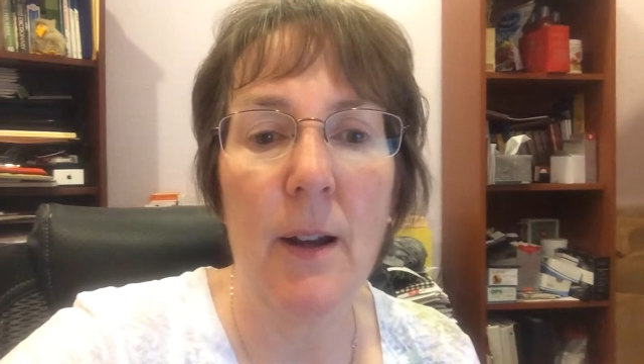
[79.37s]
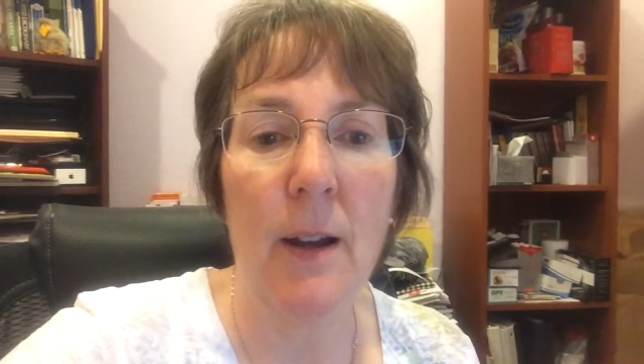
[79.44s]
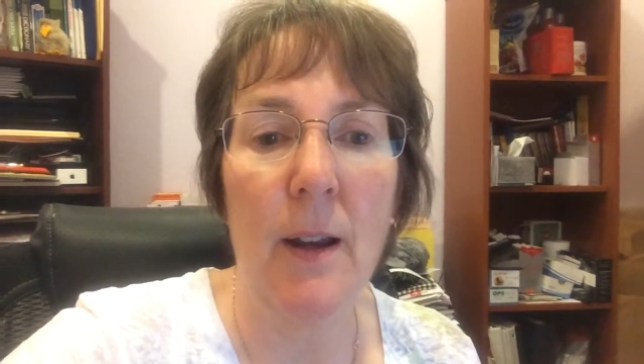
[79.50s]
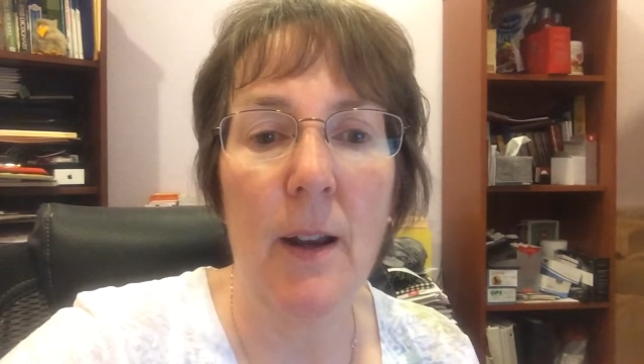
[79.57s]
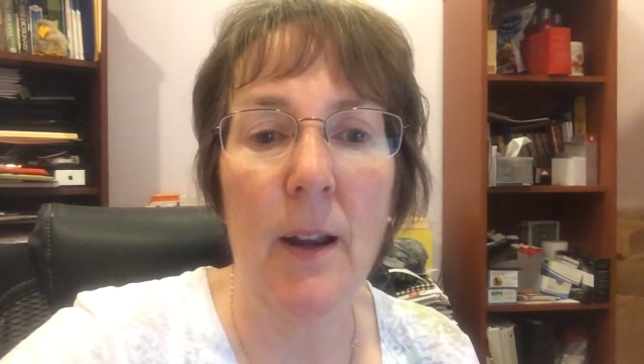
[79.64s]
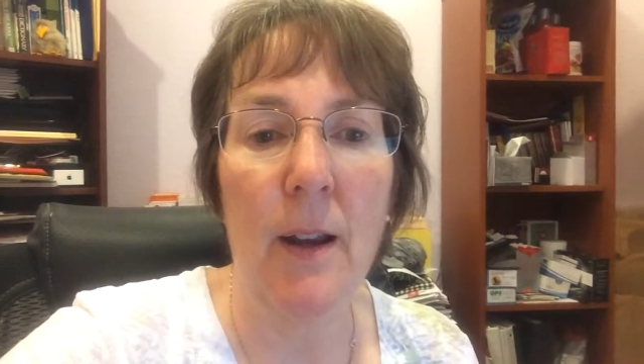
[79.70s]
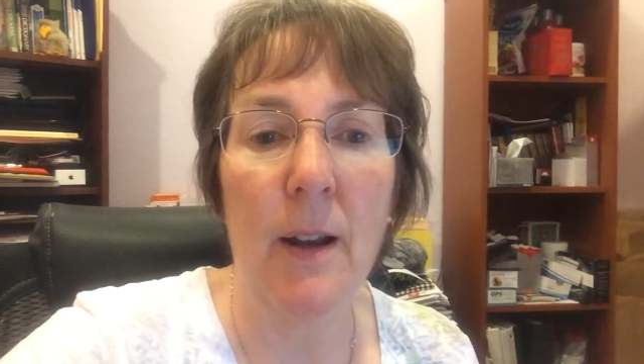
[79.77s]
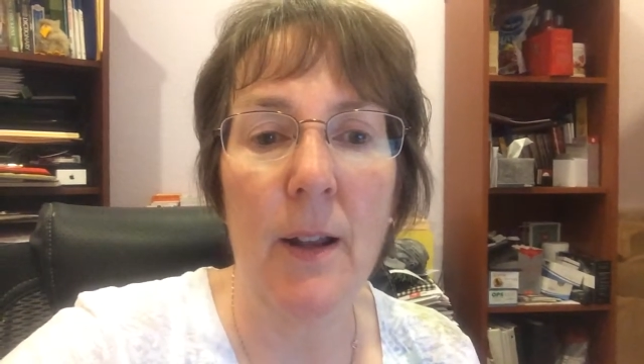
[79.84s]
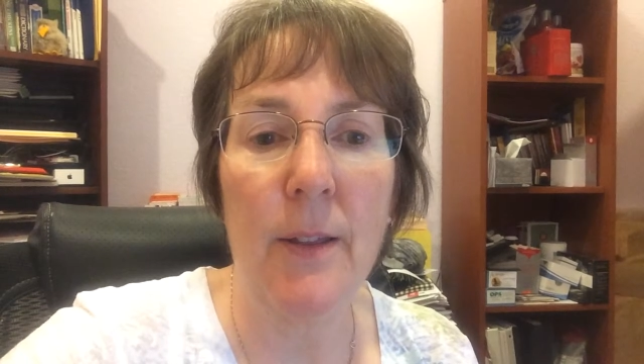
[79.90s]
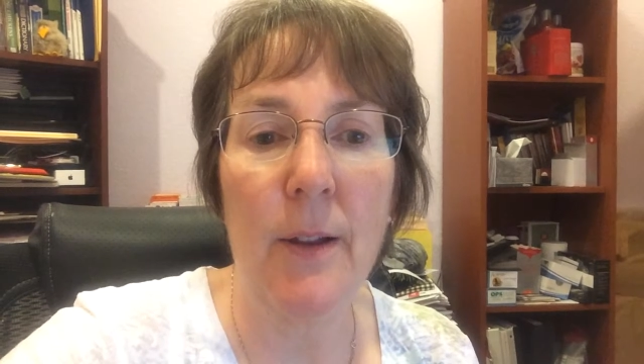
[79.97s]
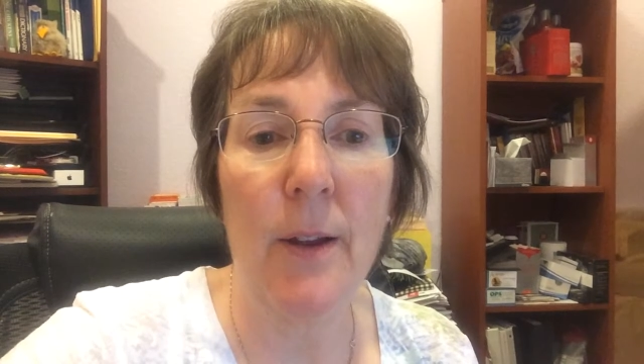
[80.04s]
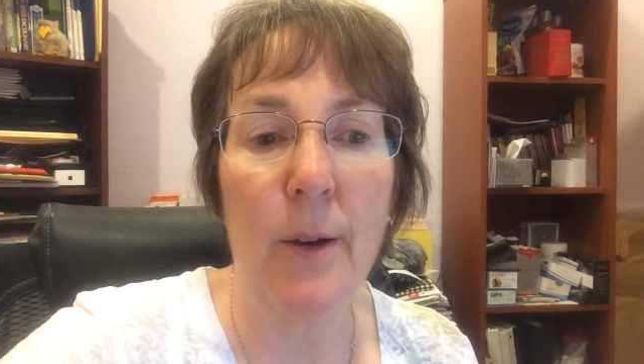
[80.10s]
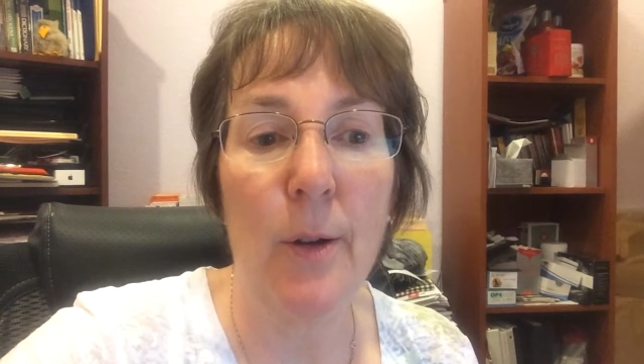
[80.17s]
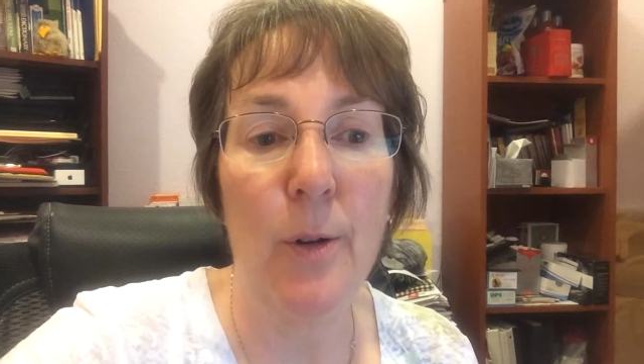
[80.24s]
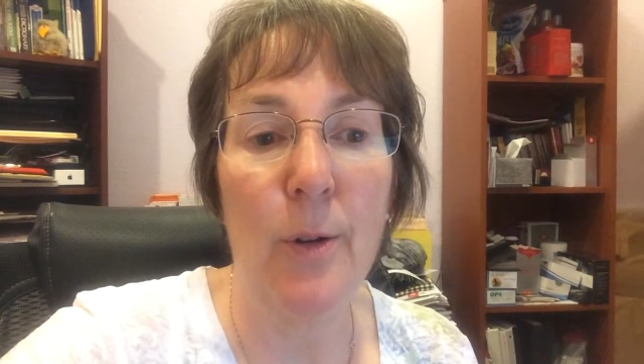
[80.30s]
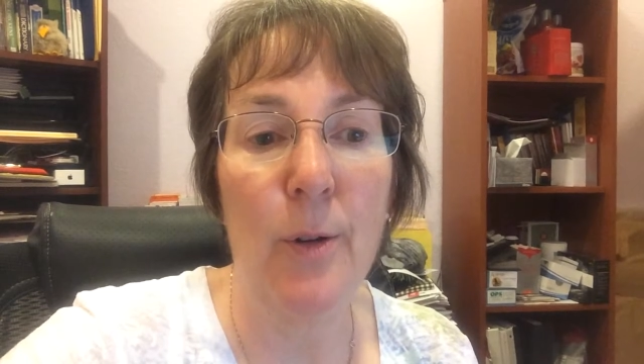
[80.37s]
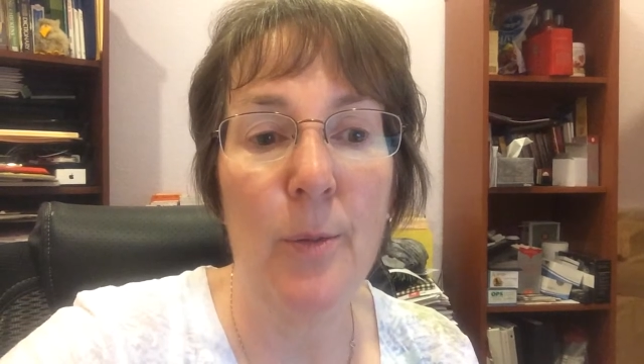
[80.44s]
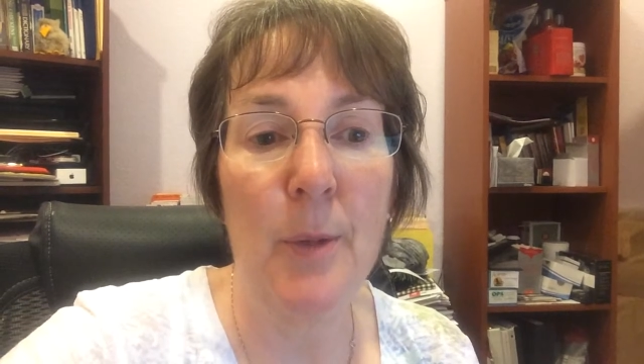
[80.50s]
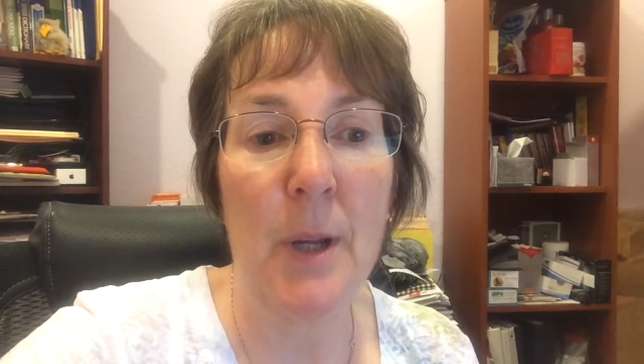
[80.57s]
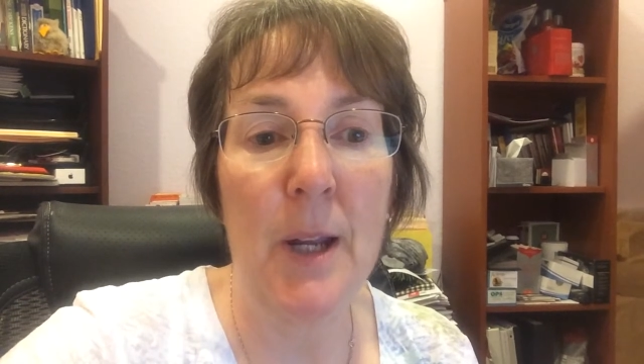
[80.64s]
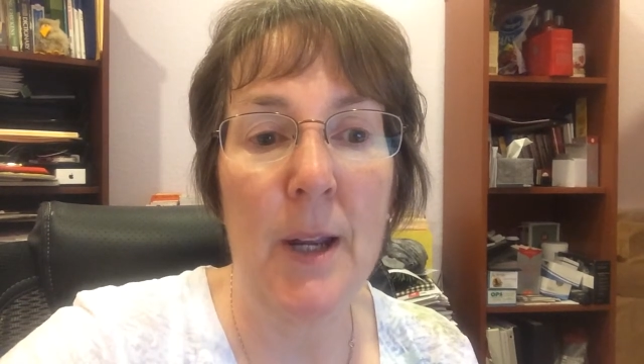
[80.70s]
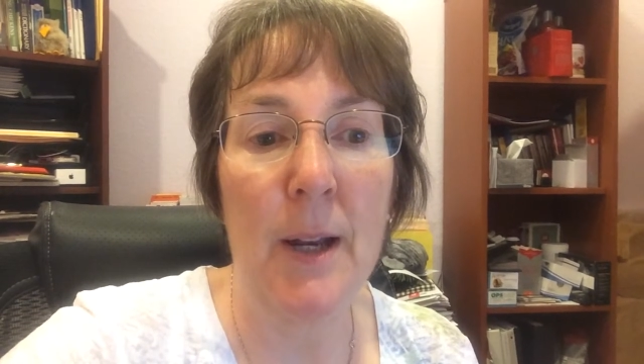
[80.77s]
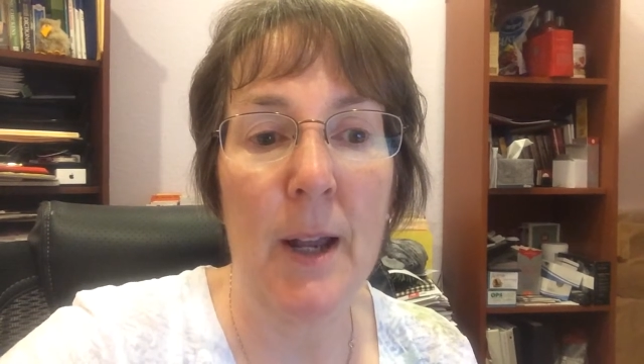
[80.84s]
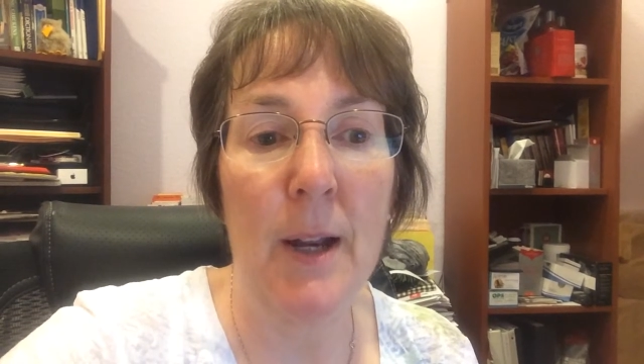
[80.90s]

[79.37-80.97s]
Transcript: and I thought, oh man,